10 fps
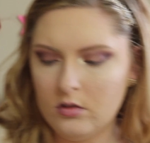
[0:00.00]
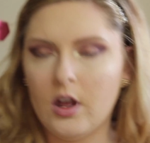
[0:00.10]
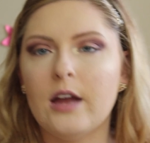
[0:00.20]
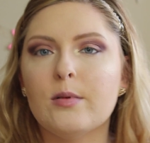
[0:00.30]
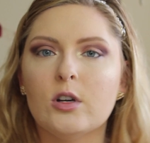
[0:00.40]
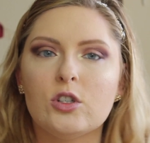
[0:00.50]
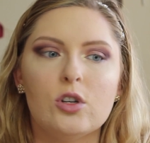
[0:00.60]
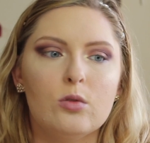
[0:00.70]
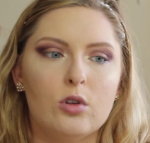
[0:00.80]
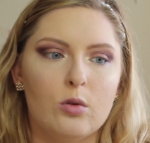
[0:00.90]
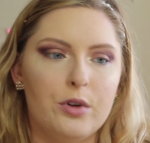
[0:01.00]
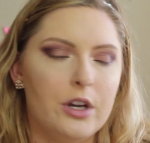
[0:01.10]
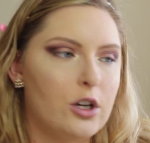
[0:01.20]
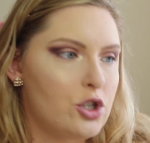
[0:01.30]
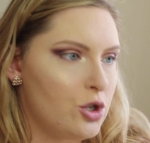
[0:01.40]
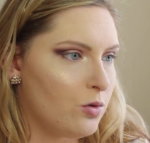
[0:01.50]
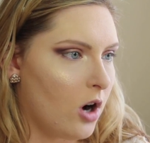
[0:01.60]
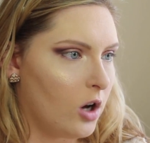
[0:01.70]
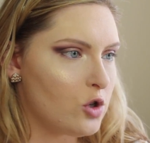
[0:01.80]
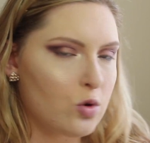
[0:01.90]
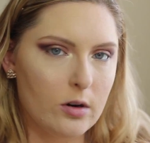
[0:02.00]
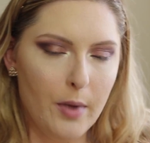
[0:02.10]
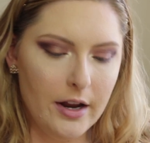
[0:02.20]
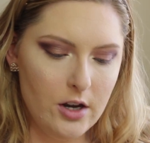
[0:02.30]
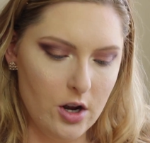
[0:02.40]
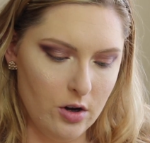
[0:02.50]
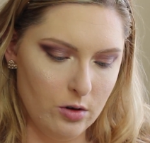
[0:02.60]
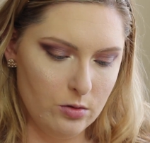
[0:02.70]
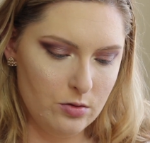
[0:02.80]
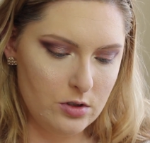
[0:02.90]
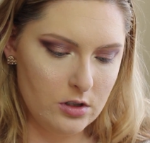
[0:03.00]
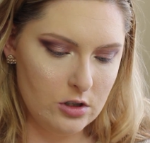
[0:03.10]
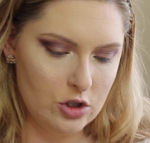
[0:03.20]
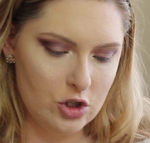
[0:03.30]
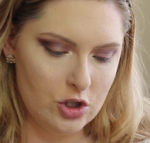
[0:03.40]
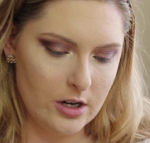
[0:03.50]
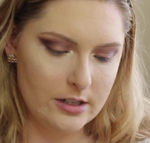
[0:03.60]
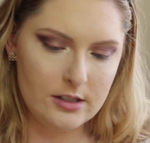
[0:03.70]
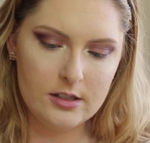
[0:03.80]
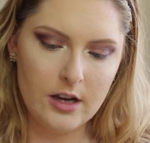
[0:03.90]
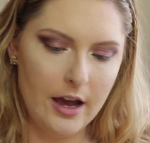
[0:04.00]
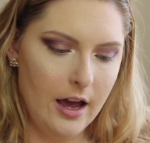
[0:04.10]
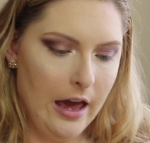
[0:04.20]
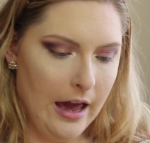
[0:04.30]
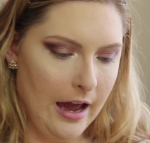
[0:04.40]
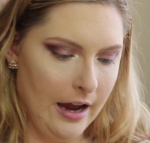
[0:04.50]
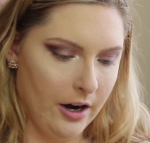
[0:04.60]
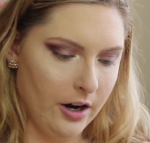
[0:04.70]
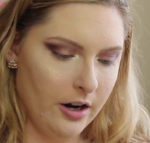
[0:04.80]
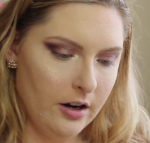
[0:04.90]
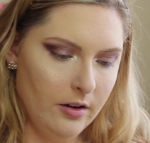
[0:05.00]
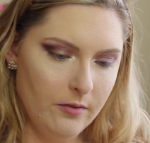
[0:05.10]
I'm also going to contour my nose just a hair.